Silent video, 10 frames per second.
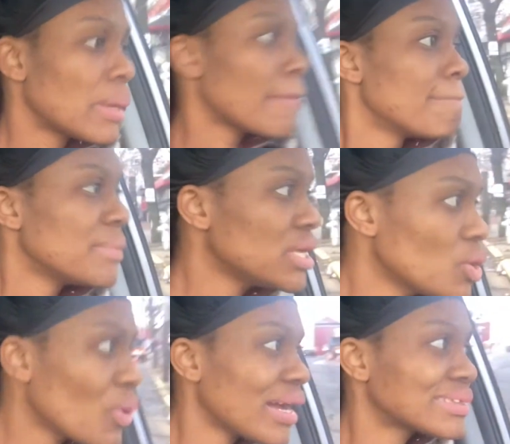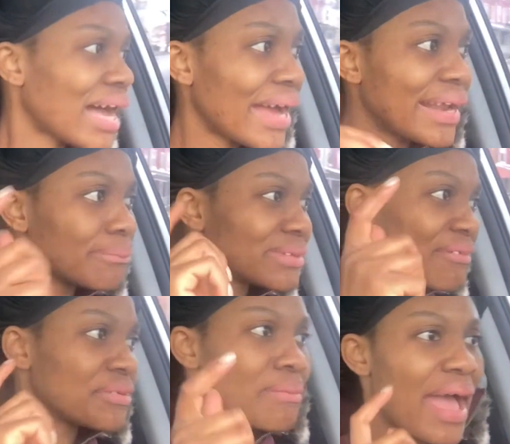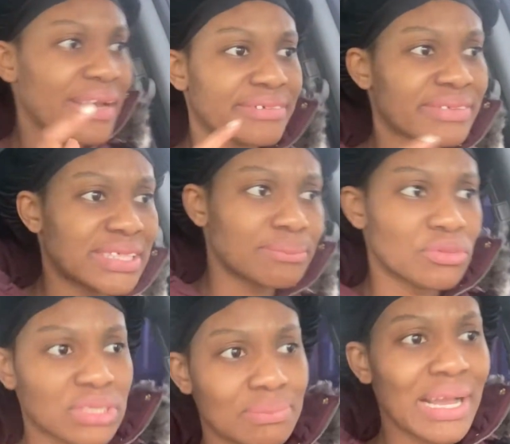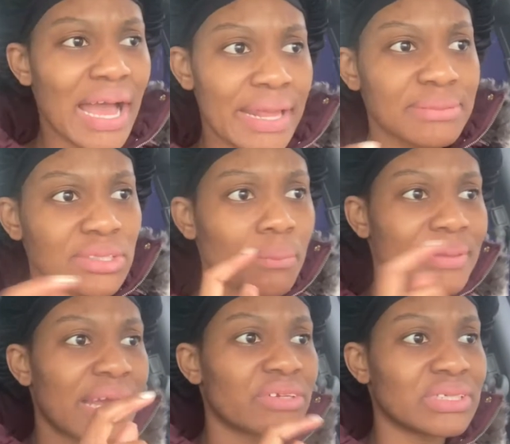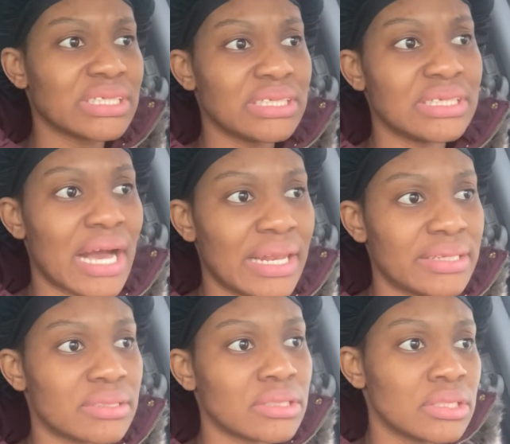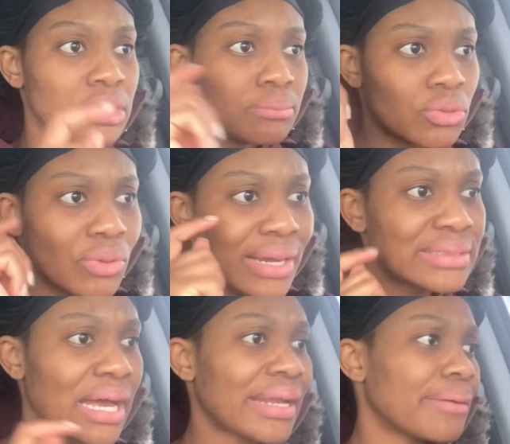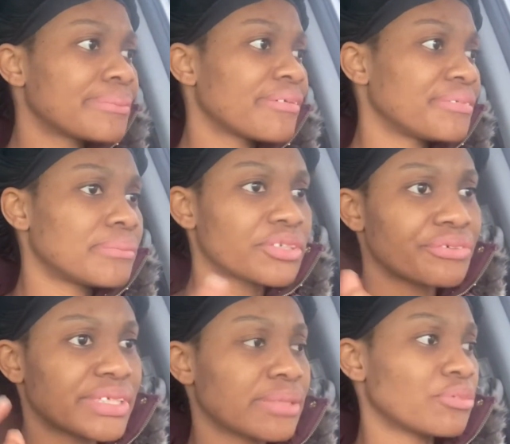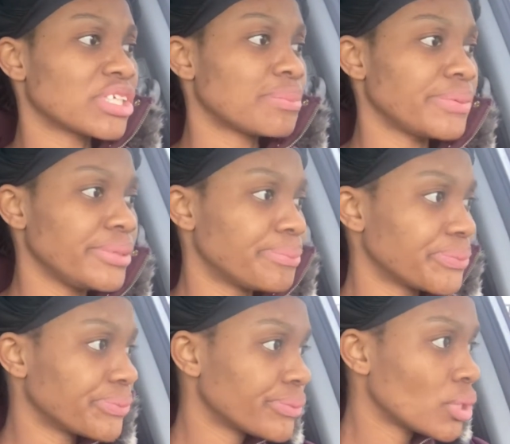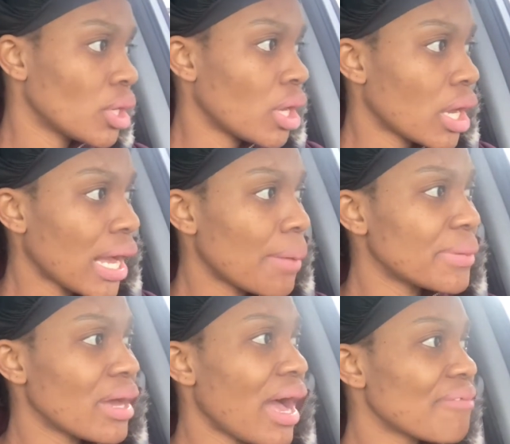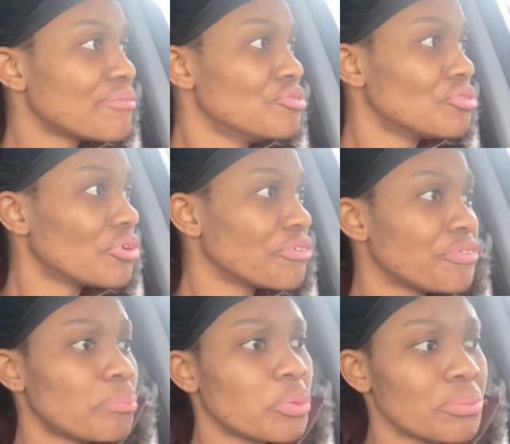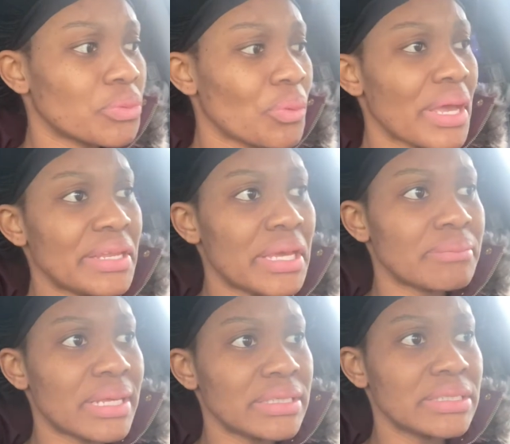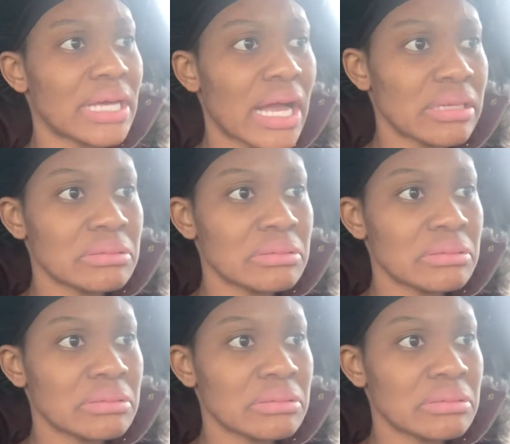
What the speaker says: Me want an adapter for my Christmas. Because I'm something and all legal. Me want an adapter for my Christmas, people. Because I don't have nothing to put my name in.